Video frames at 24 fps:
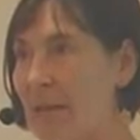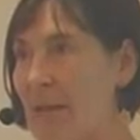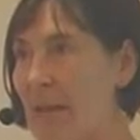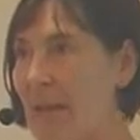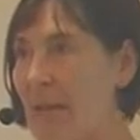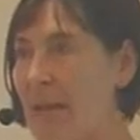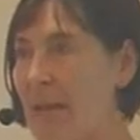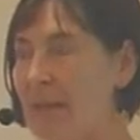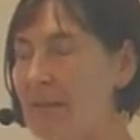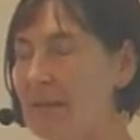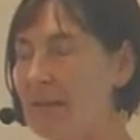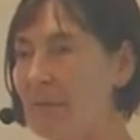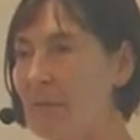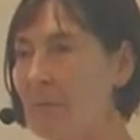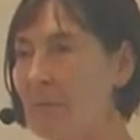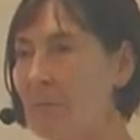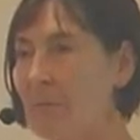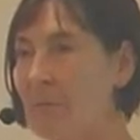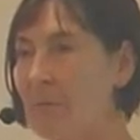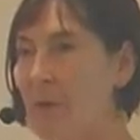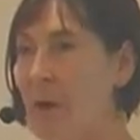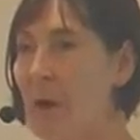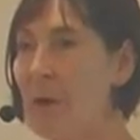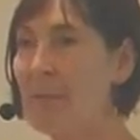that
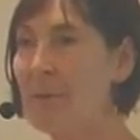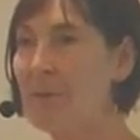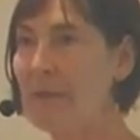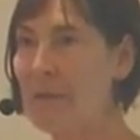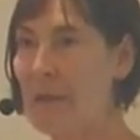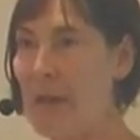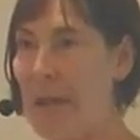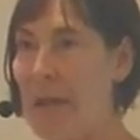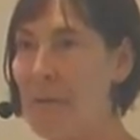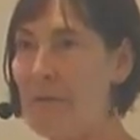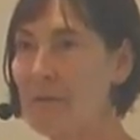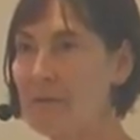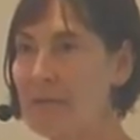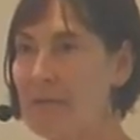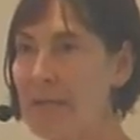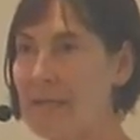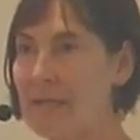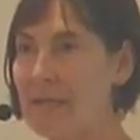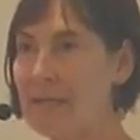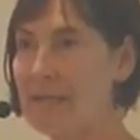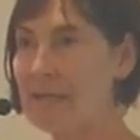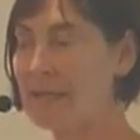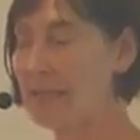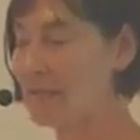we're hoping our data is